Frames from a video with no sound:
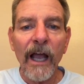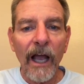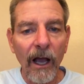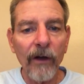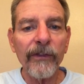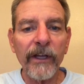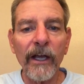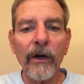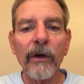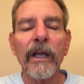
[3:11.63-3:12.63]
Health
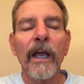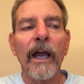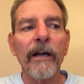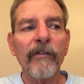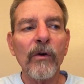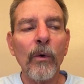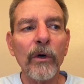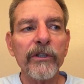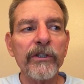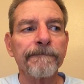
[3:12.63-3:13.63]
care, and of
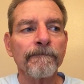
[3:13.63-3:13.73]
course,